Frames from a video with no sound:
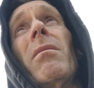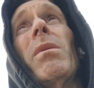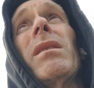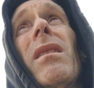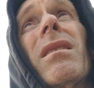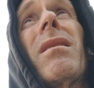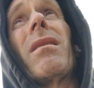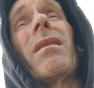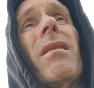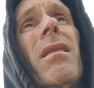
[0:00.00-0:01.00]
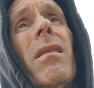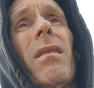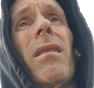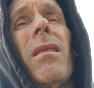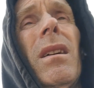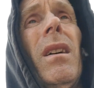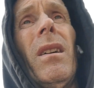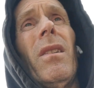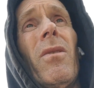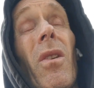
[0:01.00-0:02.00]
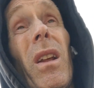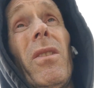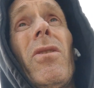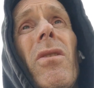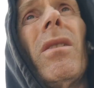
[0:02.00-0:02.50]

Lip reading: business, knowledge,